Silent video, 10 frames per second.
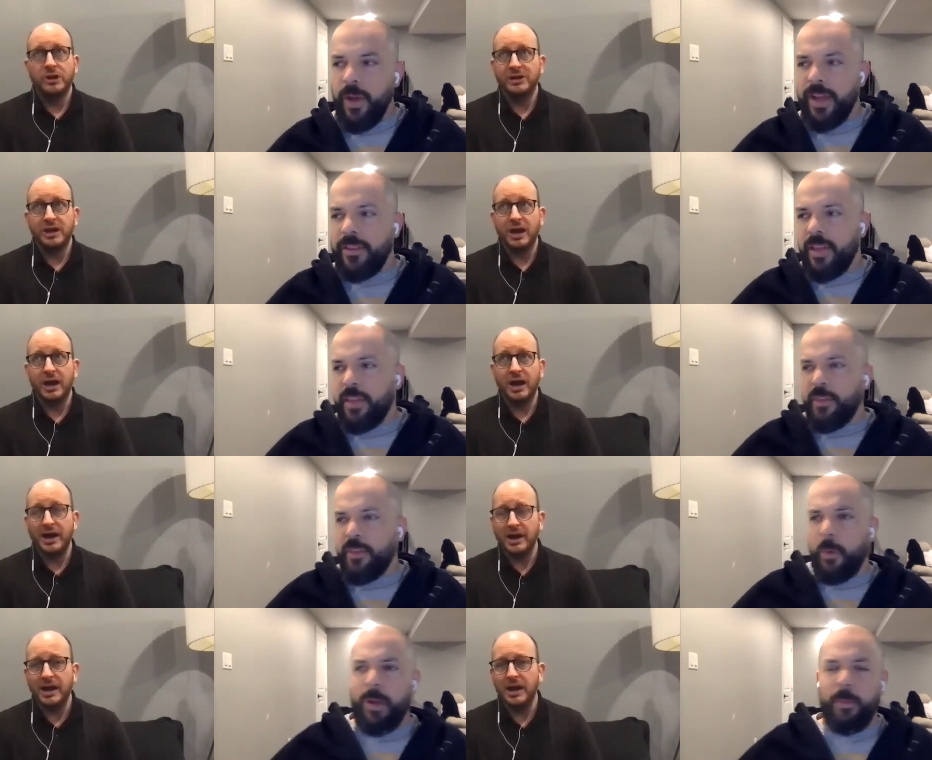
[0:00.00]
Speaker 1: Oh, well, I, I
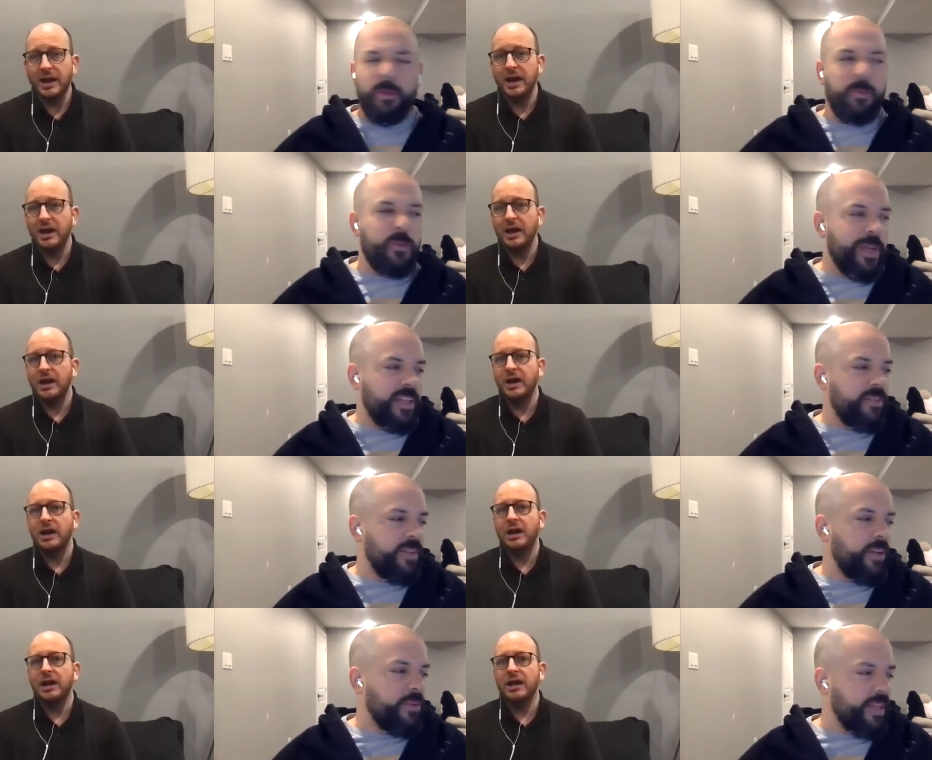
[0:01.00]
think from a public
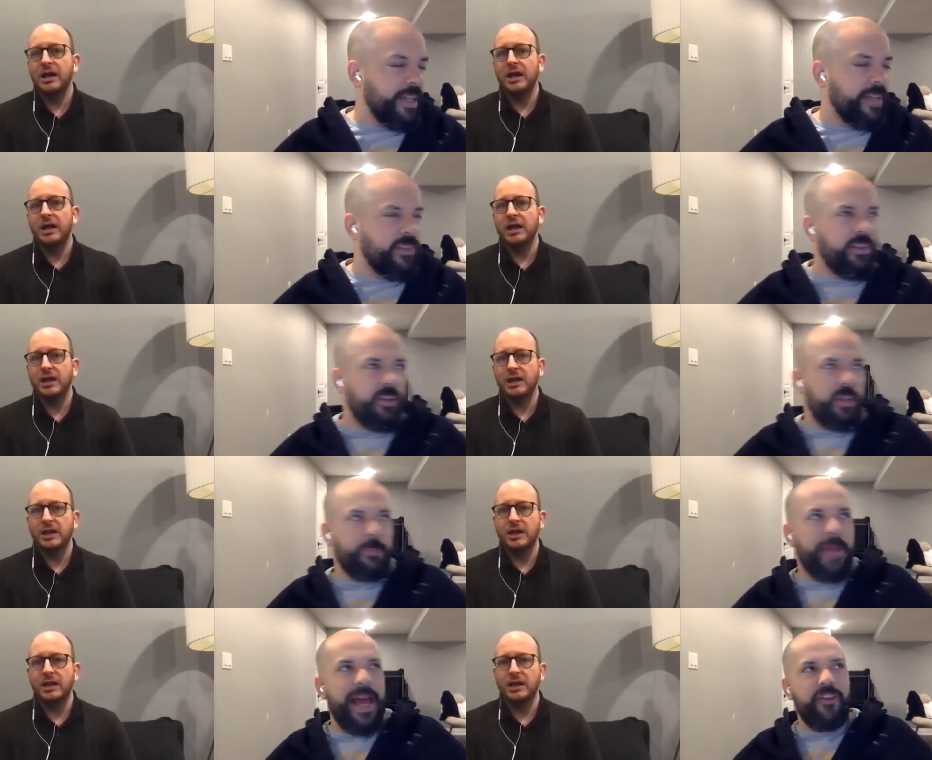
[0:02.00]
perspective, I don't think it
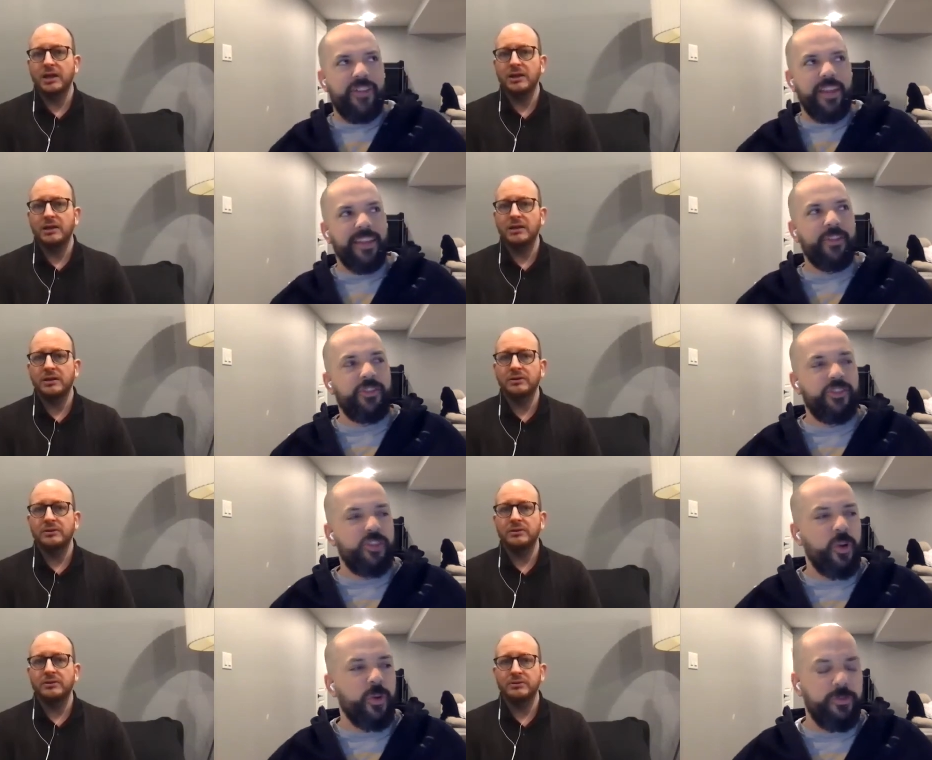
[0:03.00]
necessarily matters. I think they'll
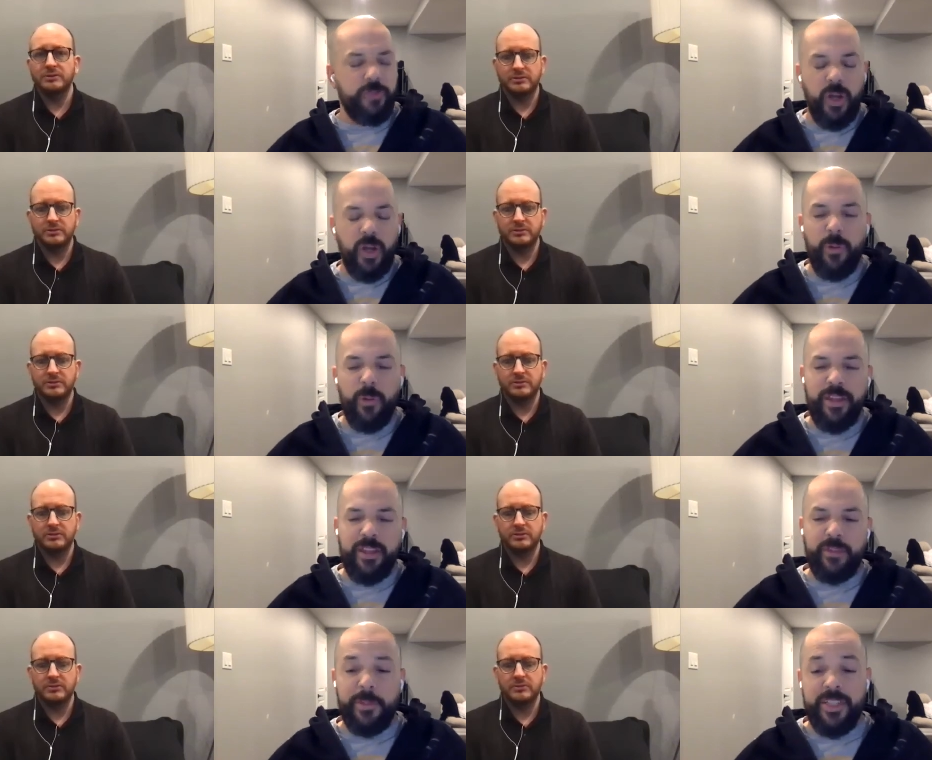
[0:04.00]
just go with the flow. But I
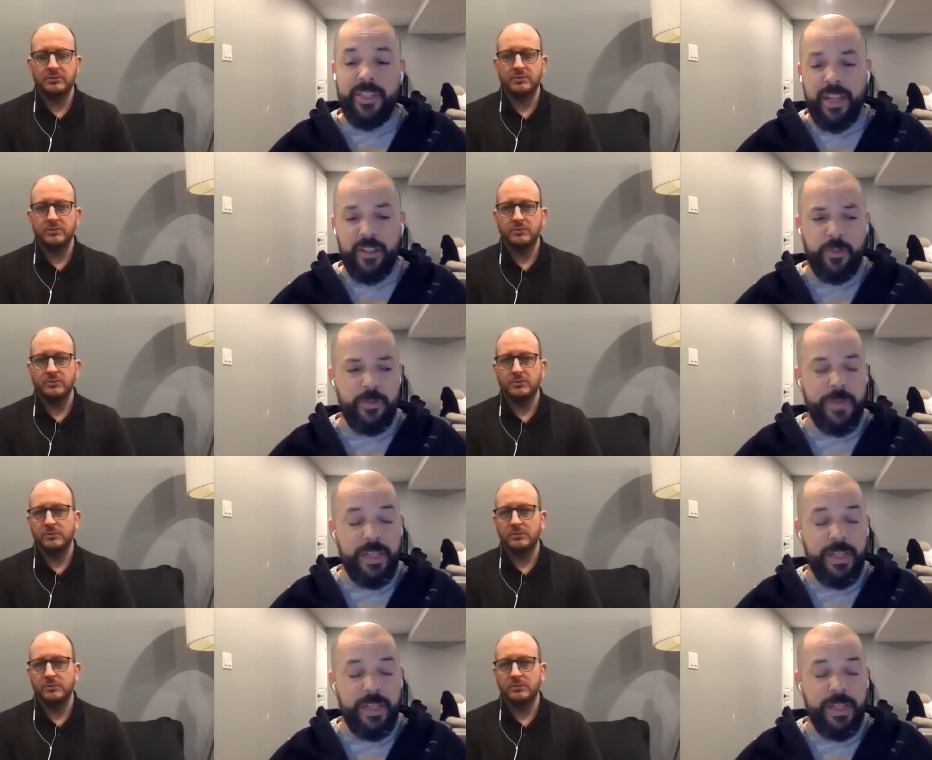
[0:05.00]
think from a seller's